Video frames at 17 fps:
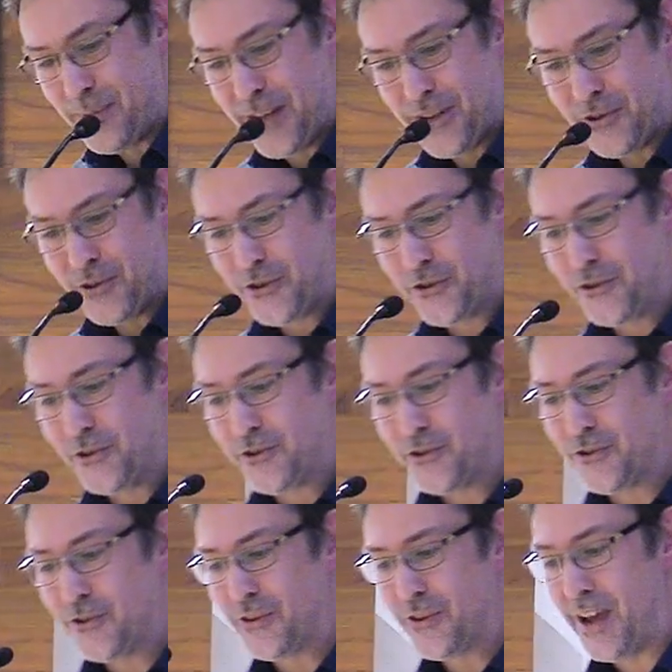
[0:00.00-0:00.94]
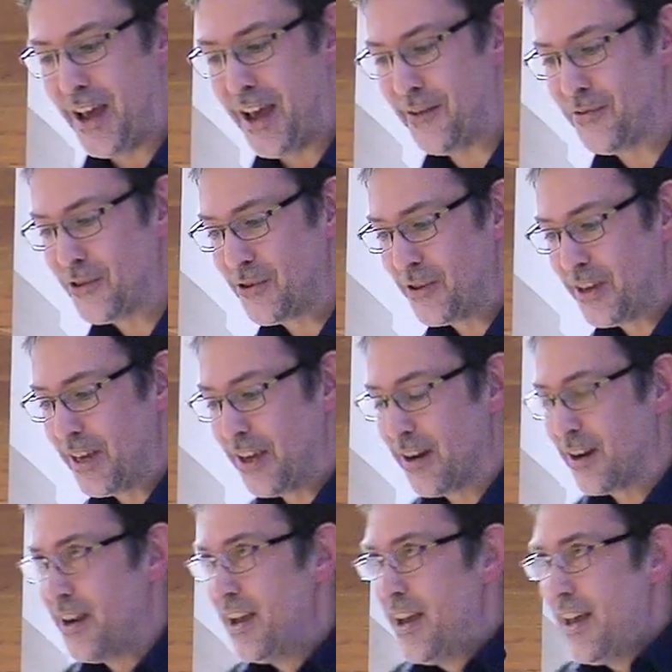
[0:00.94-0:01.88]
a pleasure to, to have you
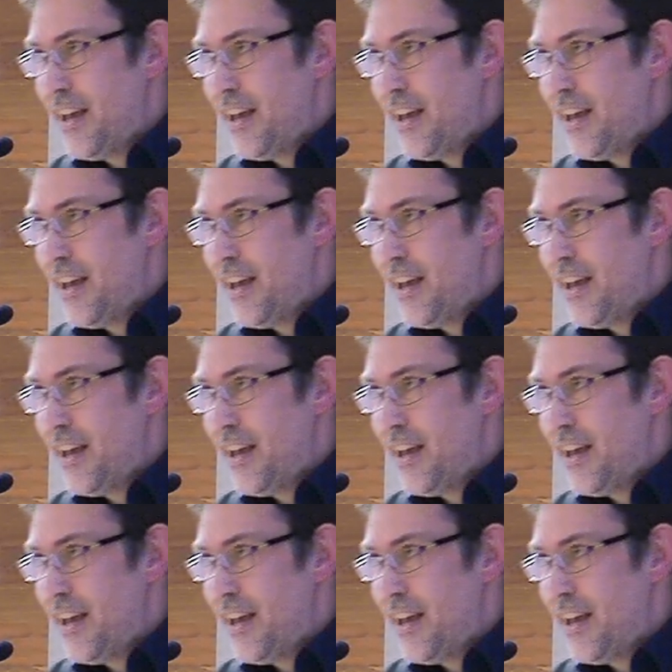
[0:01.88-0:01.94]
here.